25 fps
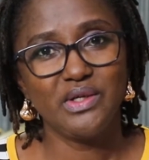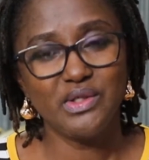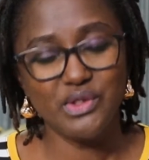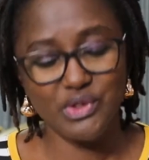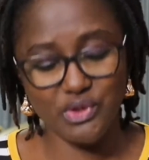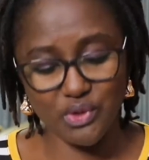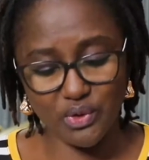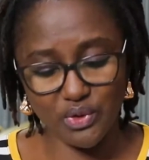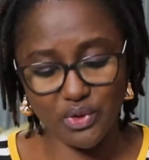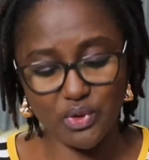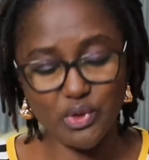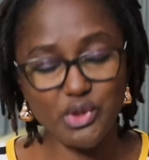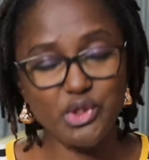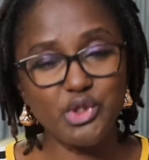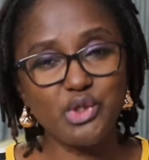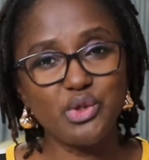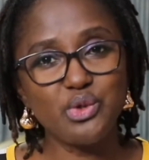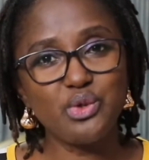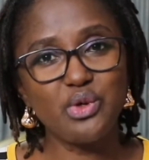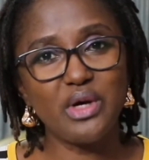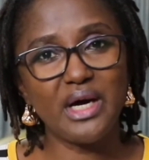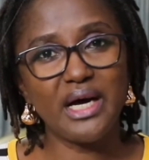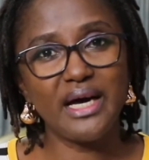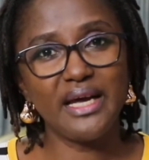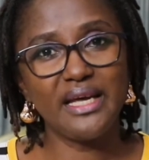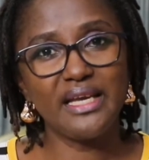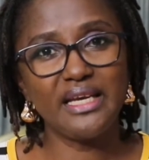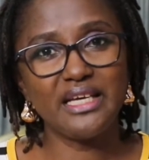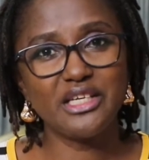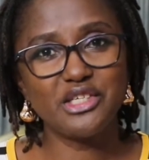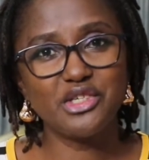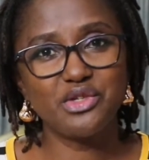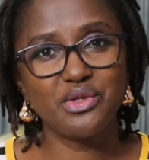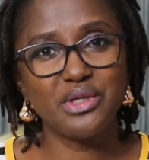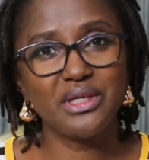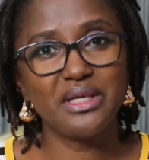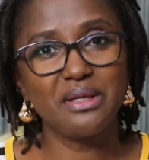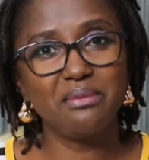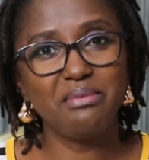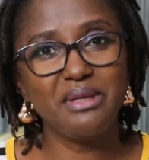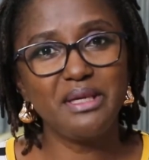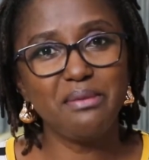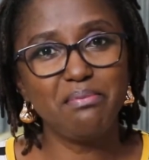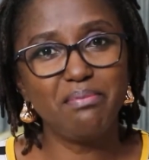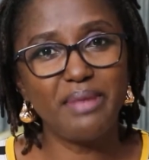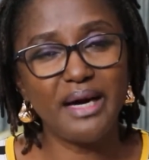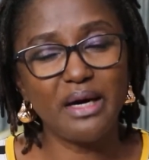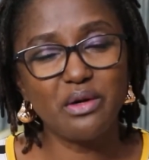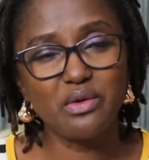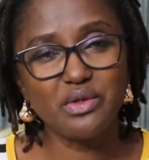So those 2 are
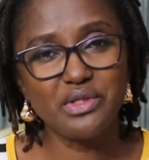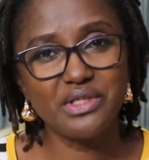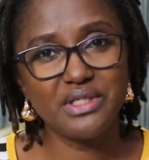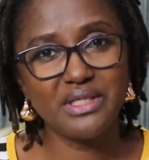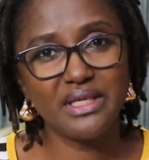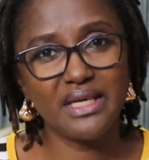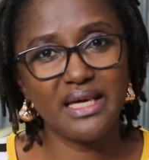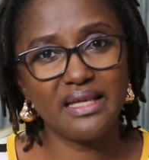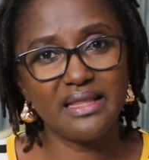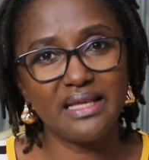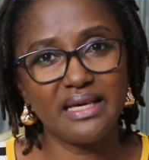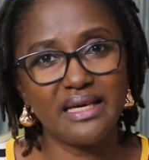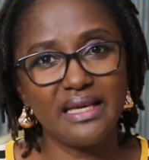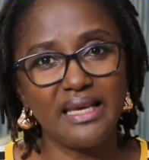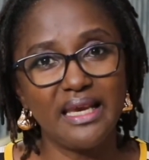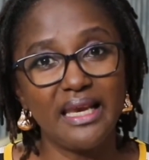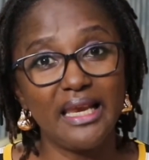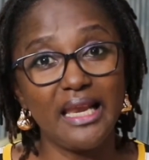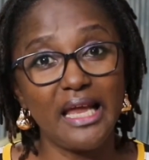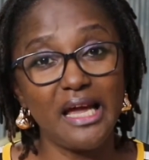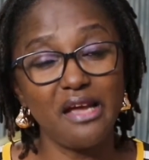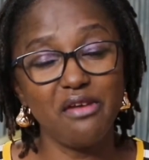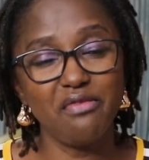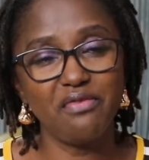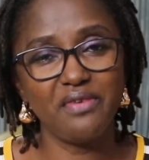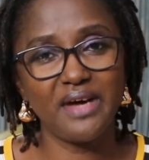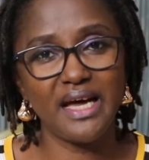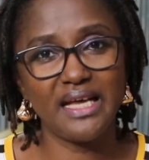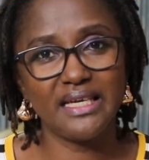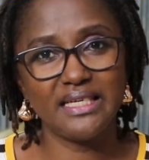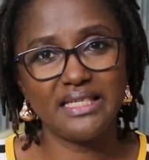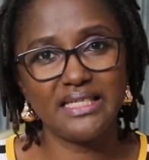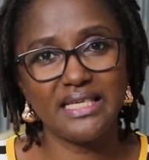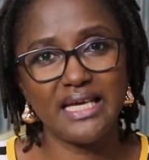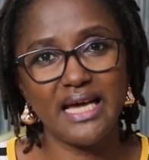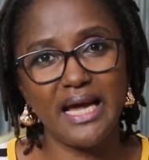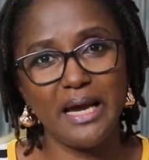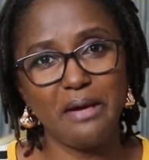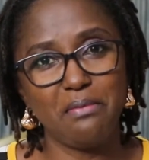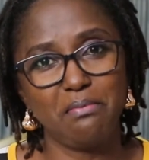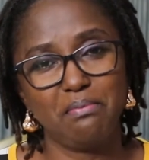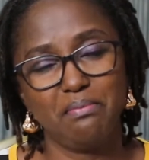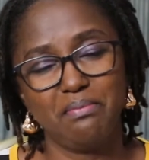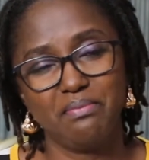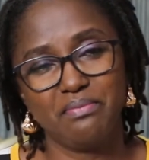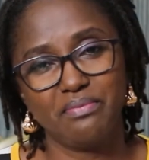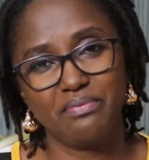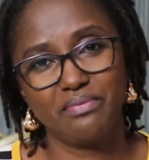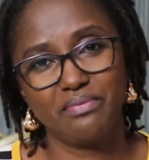inextricably bound together, life and time.